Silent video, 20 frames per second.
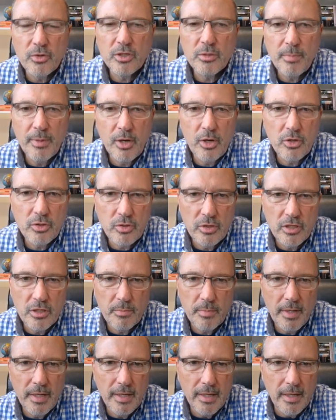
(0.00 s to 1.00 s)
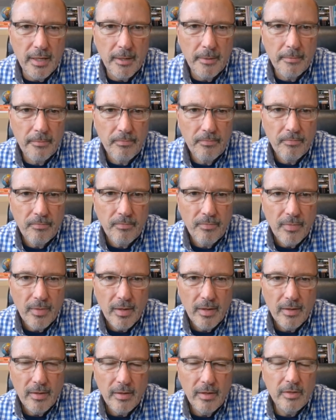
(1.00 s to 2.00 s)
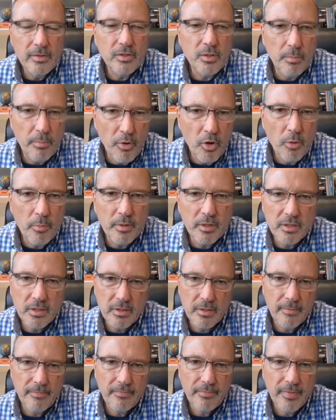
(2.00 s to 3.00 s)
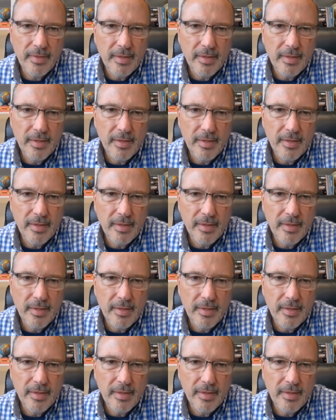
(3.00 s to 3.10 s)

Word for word: spiritually speaking, is the purpose,